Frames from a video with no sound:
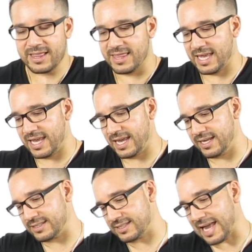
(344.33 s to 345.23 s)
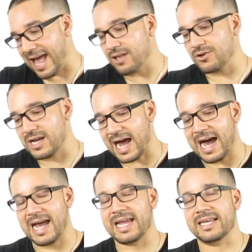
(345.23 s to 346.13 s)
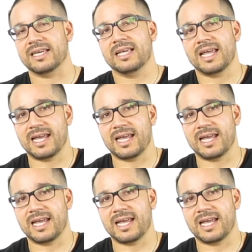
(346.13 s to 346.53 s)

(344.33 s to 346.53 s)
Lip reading: the style guide